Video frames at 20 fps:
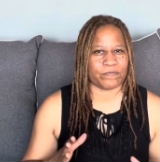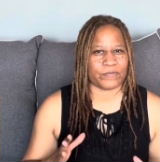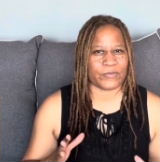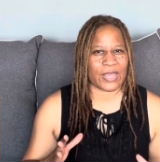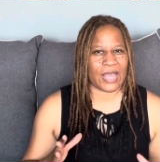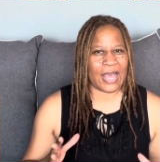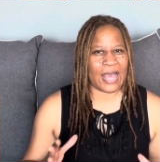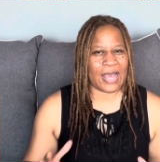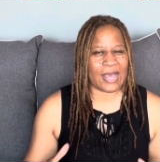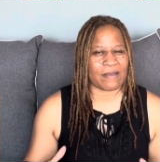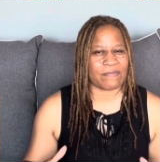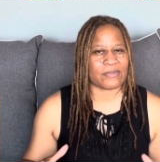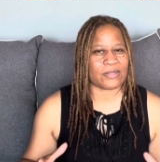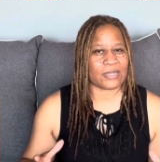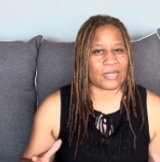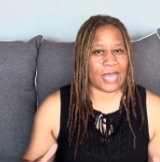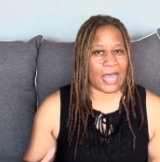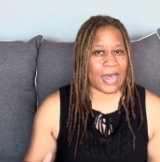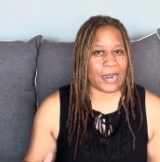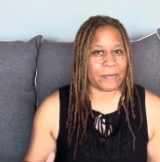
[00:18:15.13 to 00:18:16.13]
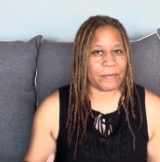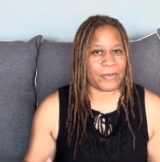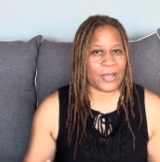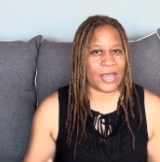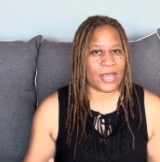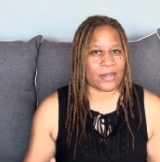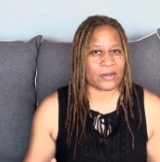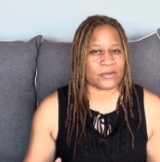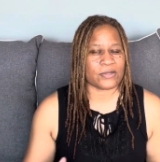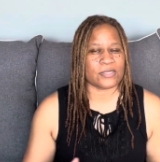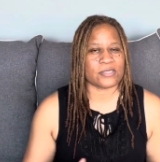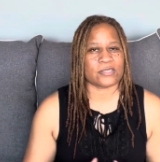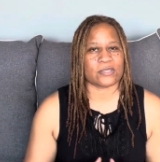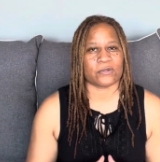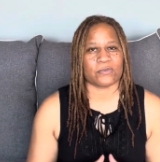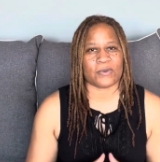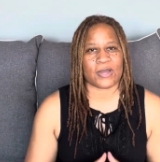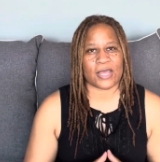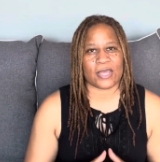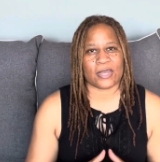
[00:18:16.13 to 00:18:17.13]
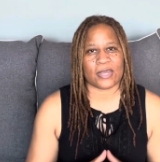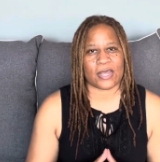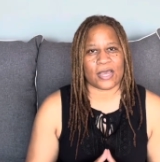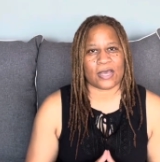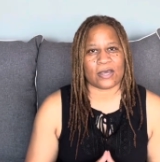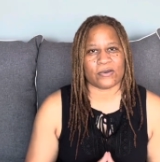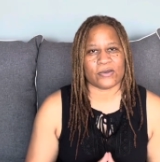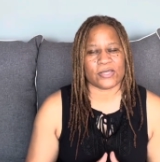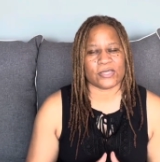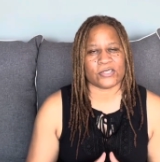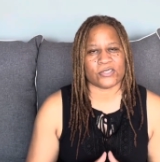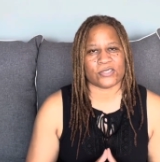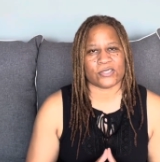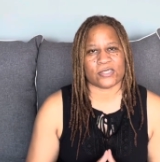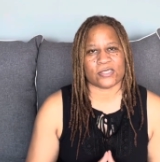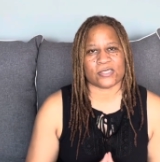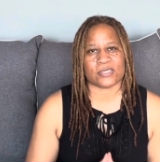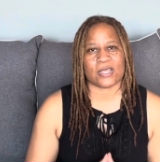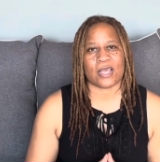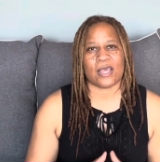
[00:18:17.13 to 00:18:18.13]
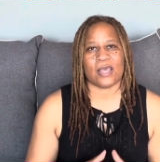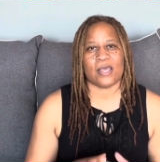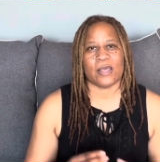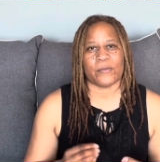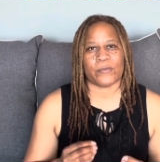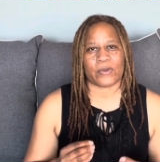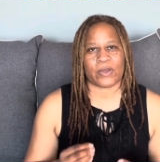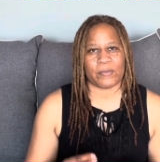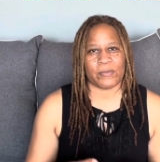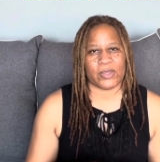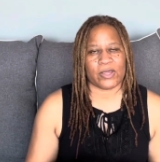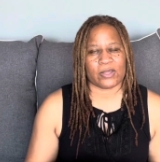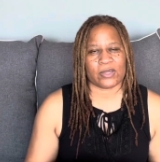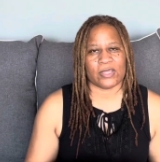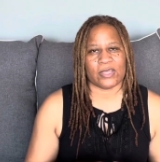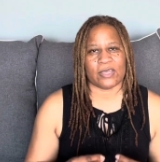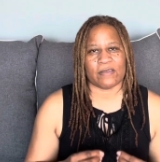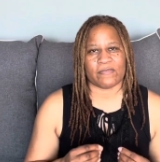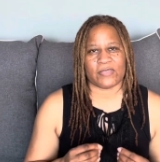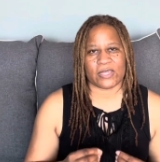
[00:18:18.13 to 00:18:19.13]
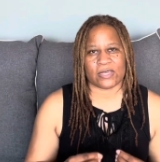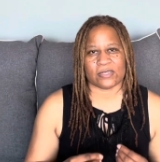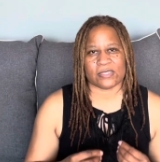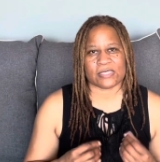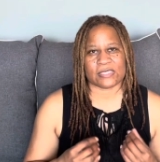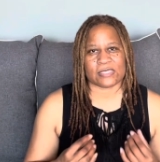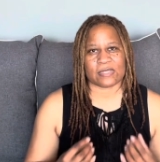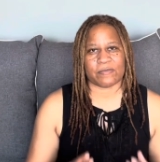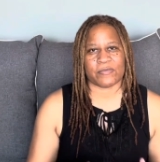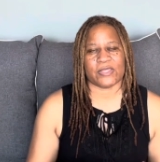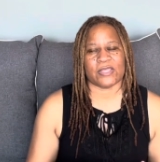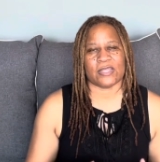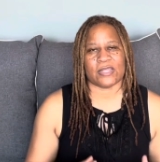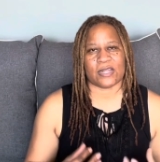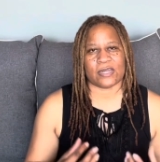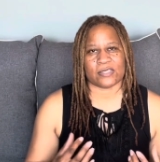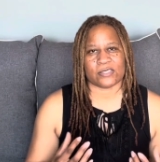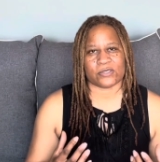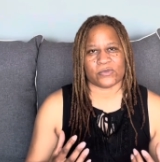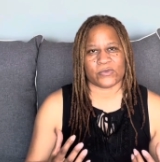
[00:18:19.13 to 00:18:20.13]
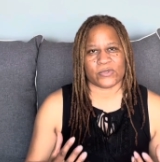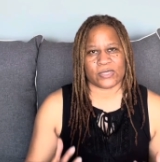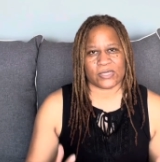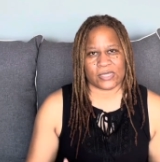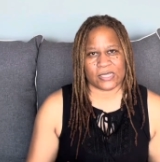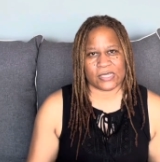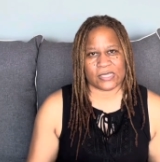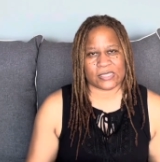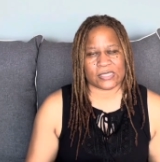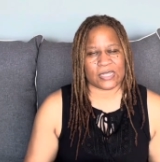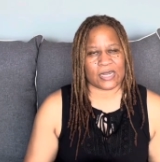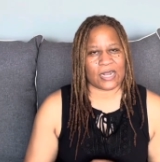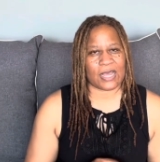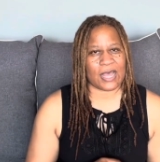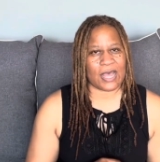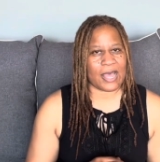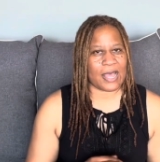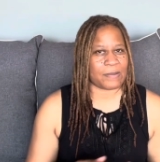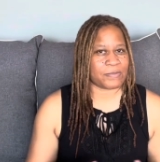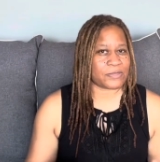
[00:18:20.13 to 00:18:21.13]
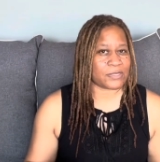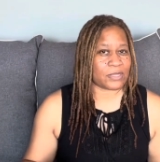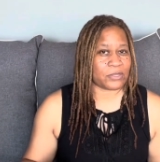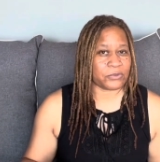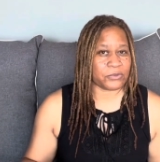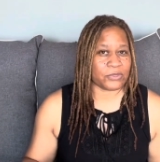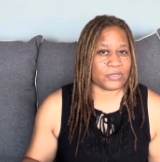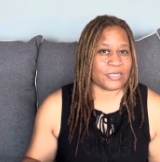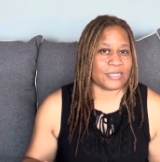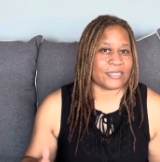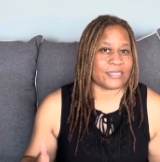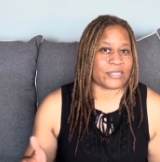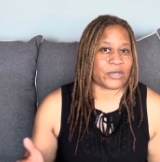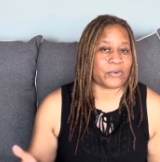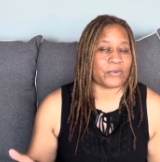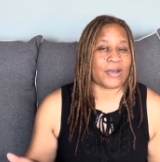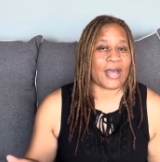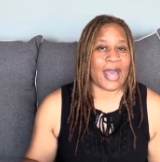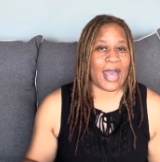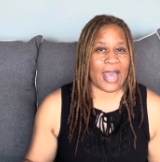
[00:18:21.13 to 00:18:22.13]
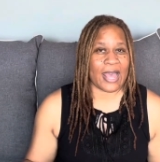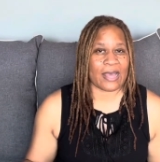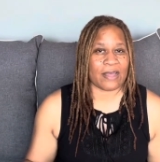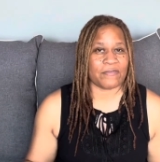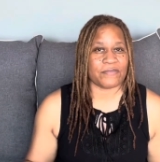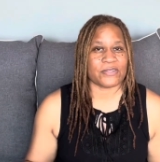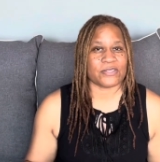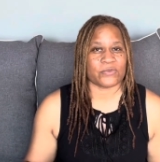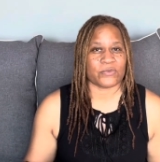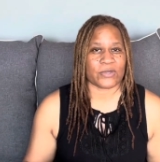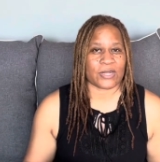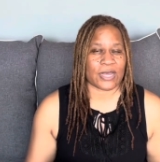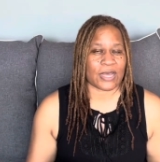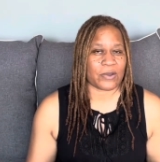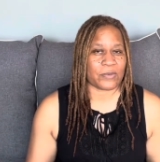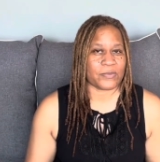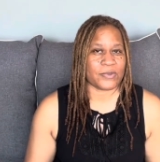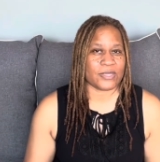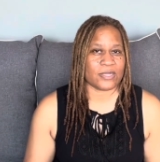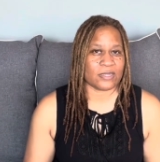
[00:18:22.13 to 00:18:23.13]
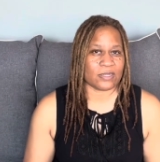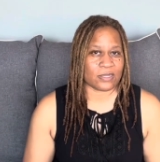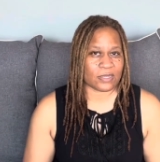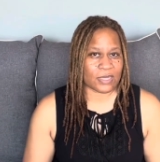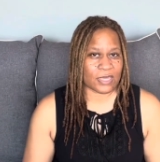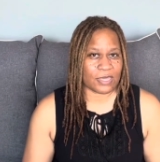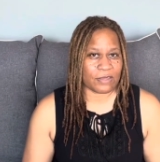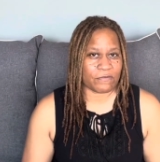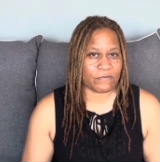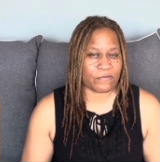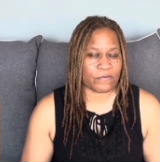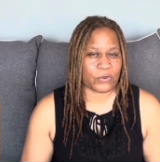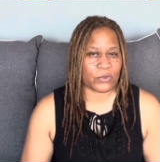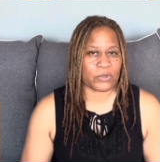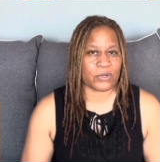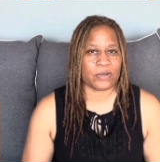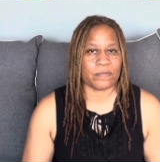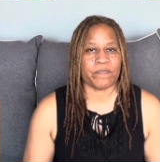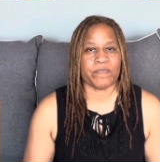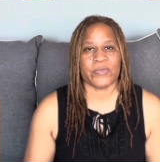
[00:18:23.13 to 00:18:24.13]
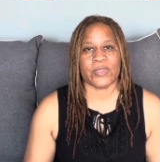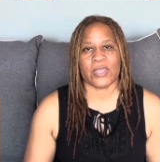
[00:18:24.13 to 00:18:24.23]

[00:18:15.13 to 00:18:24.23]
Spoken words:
I have a lot of patterns, so right now it's just primarily if there is something that is released that I absolutely don't have is what I'll be looking for.